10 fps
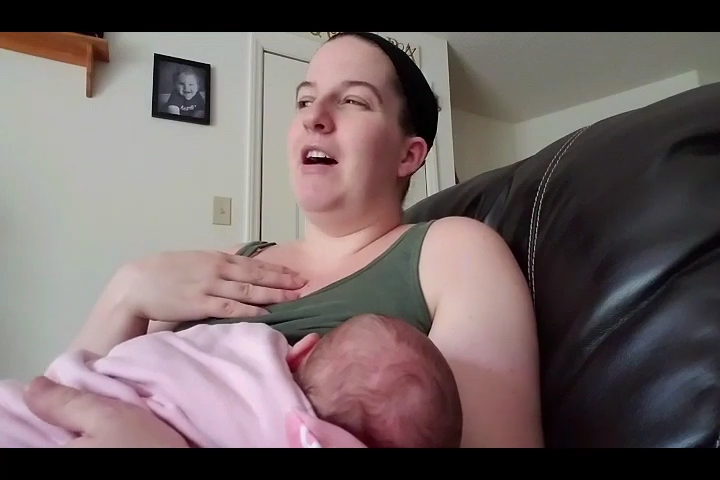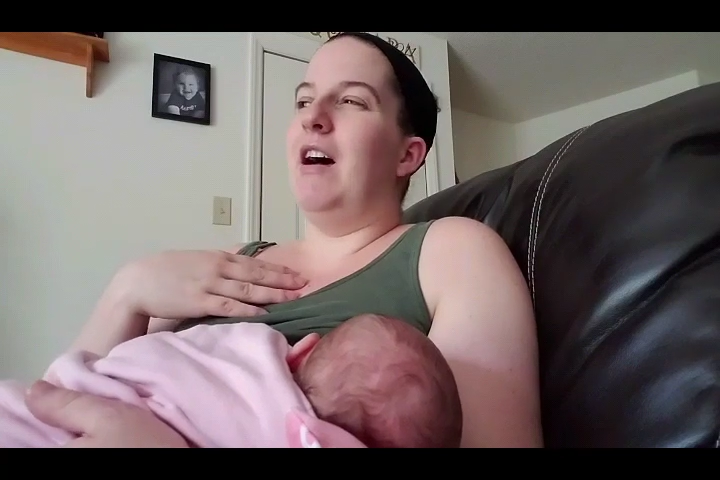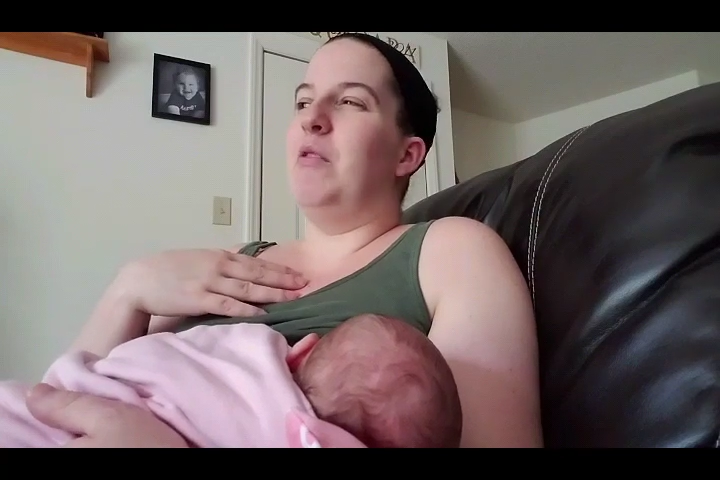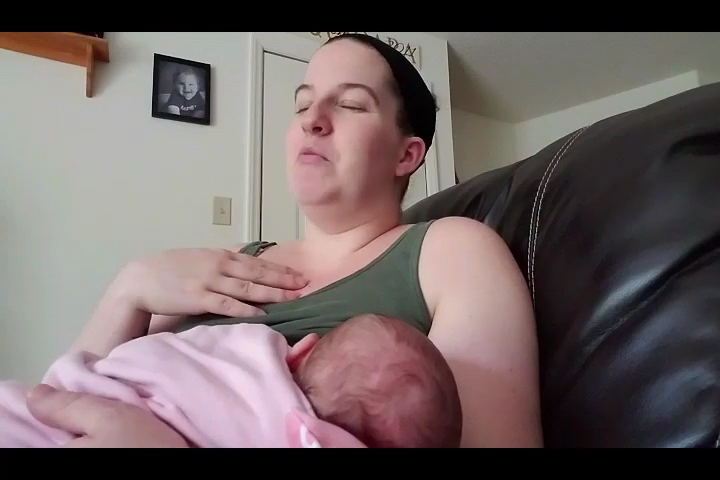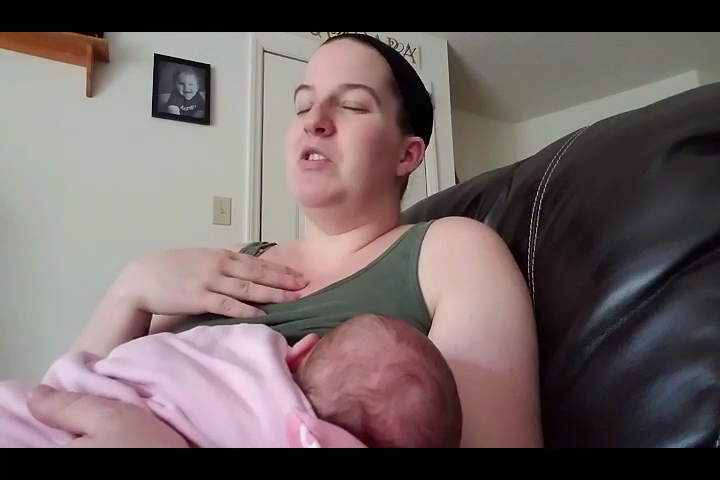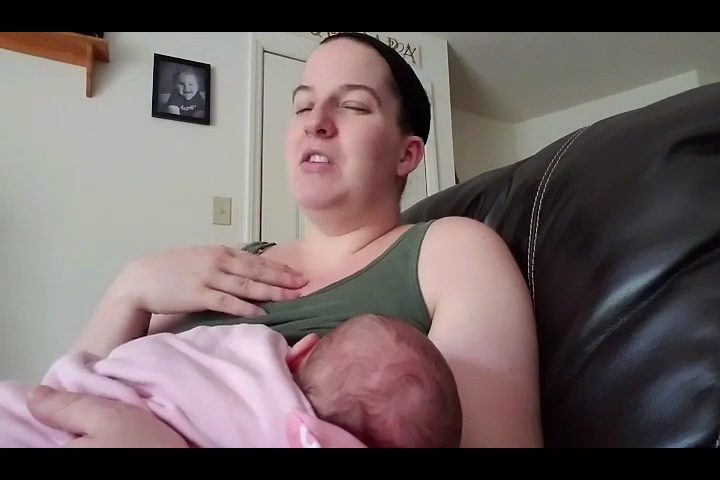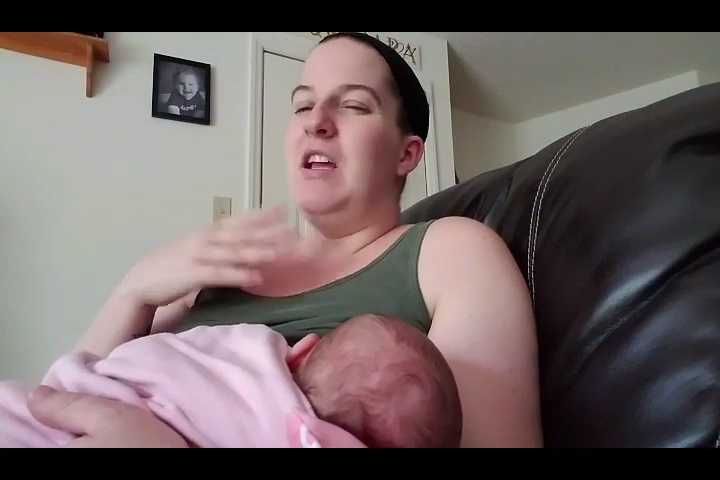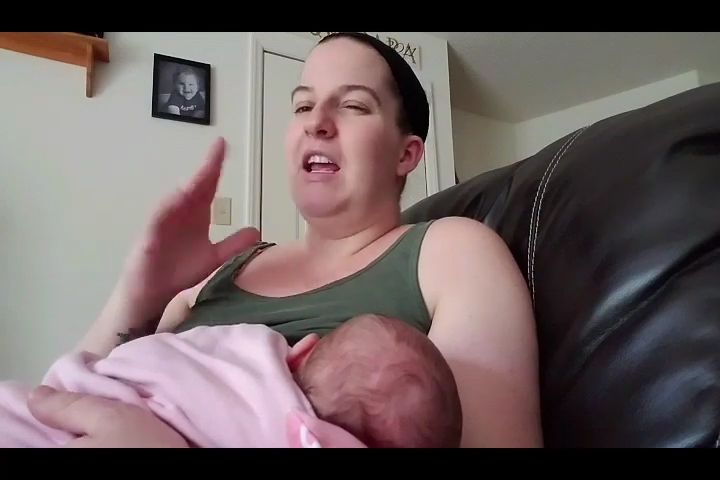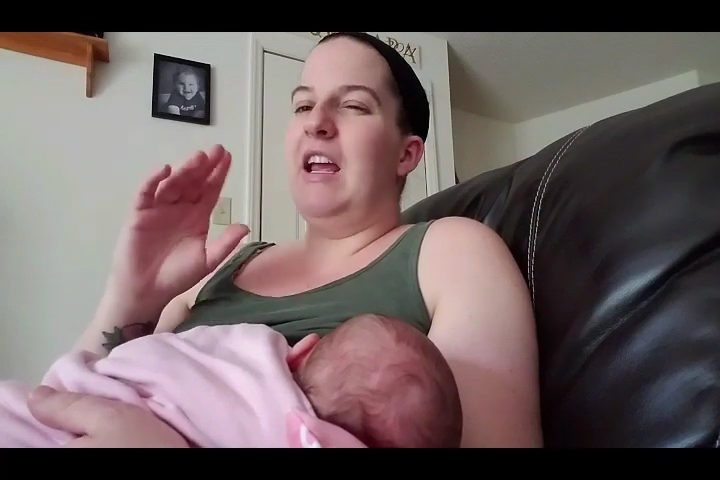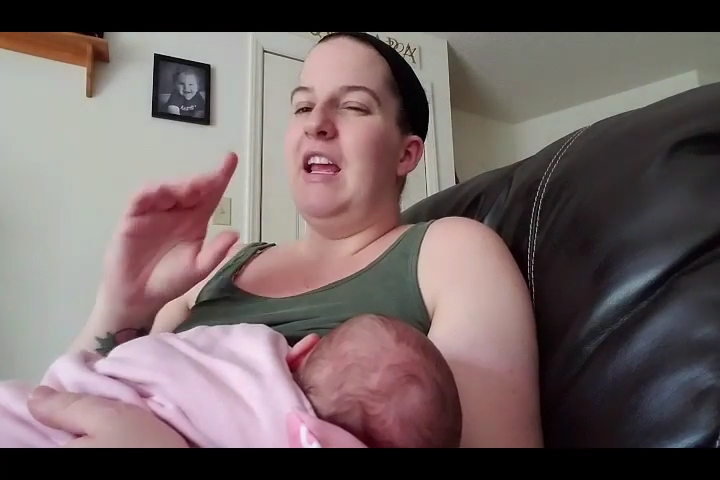Um,
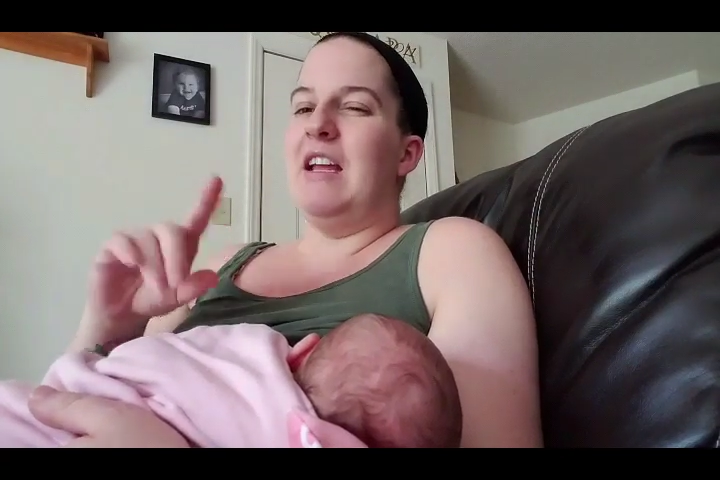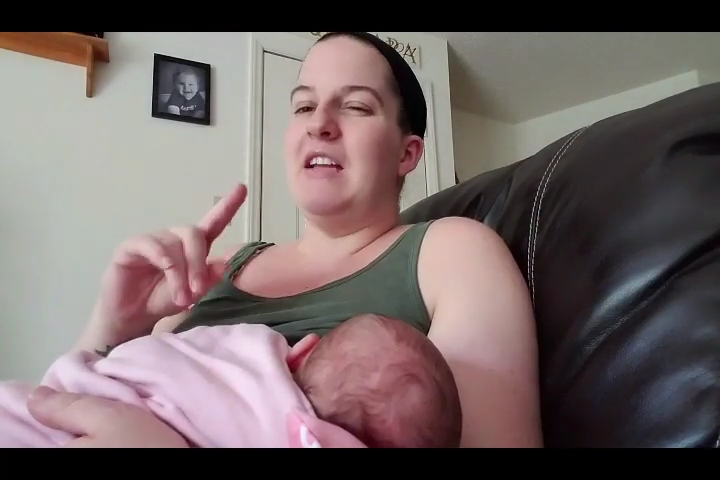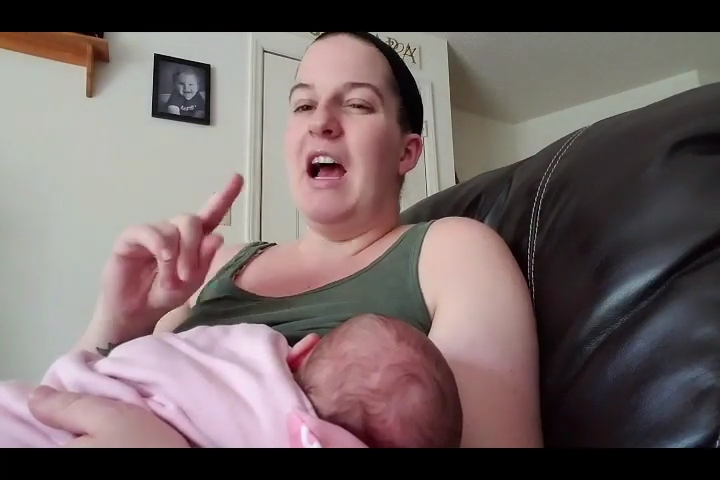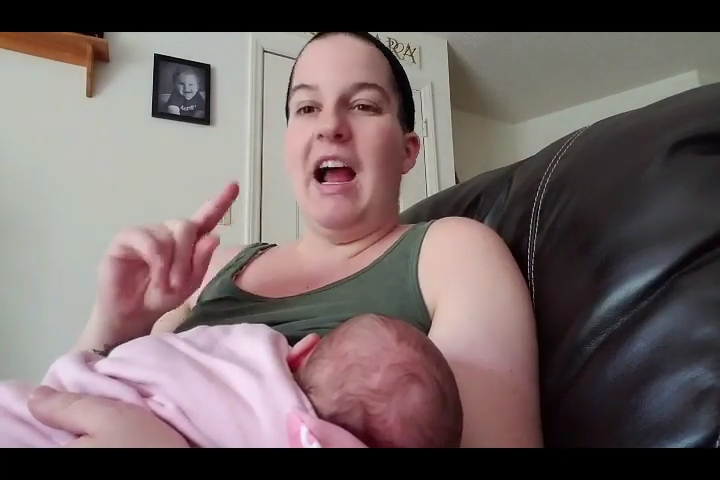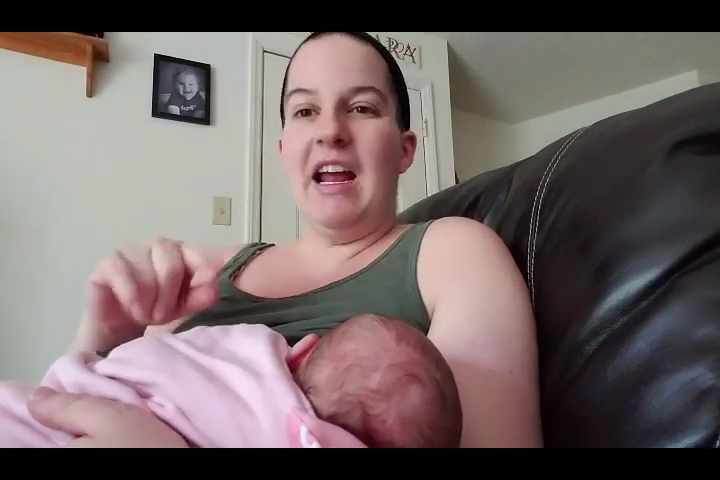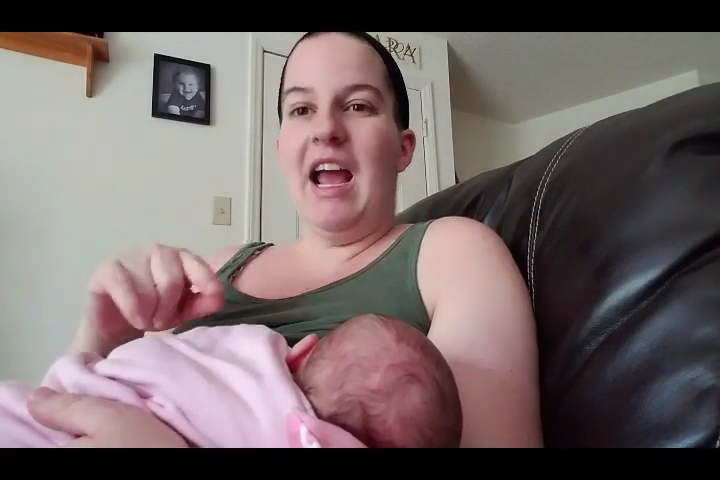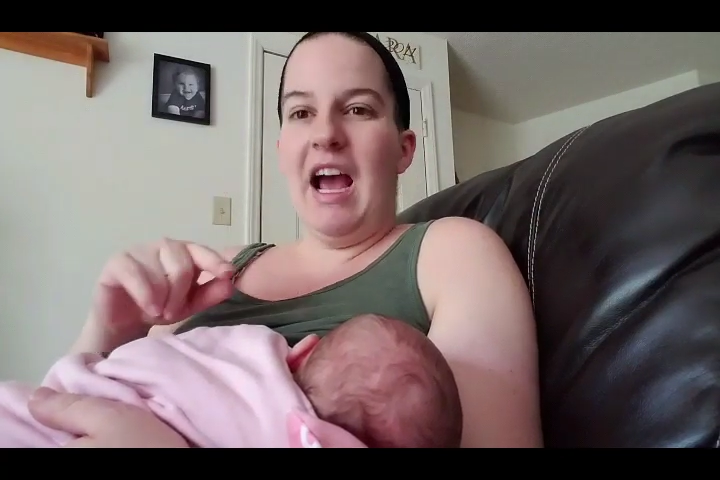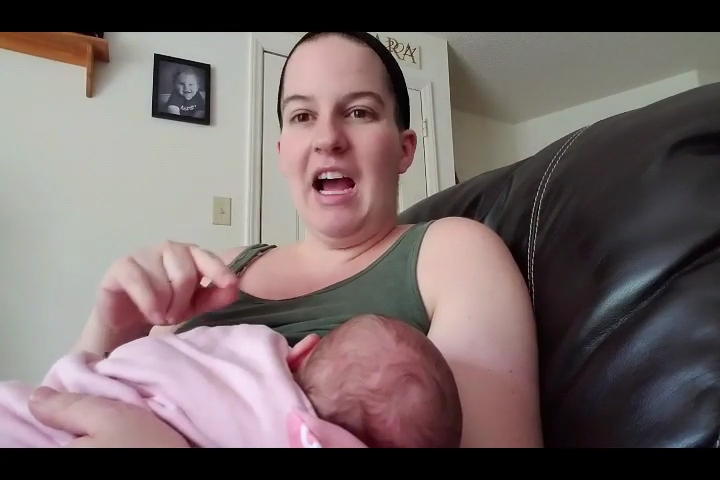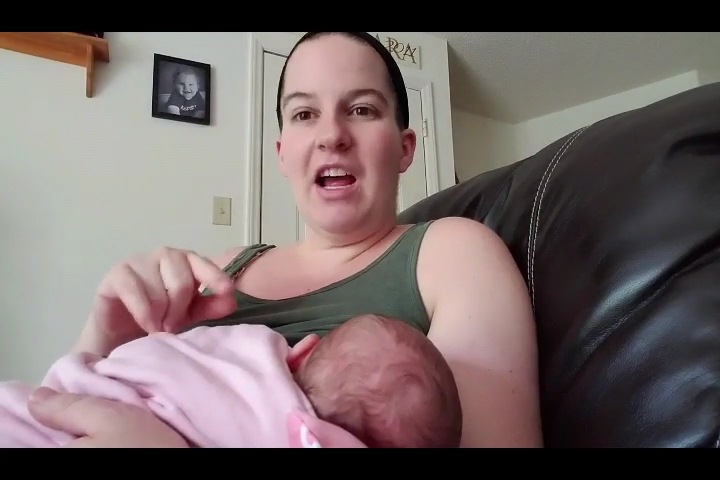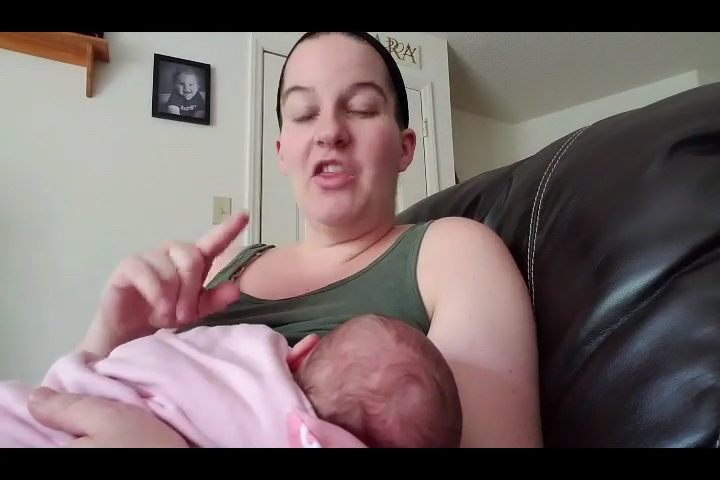and I
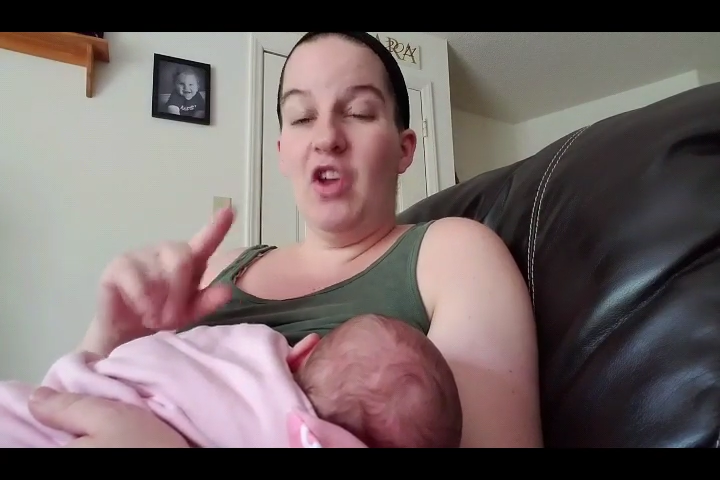ha-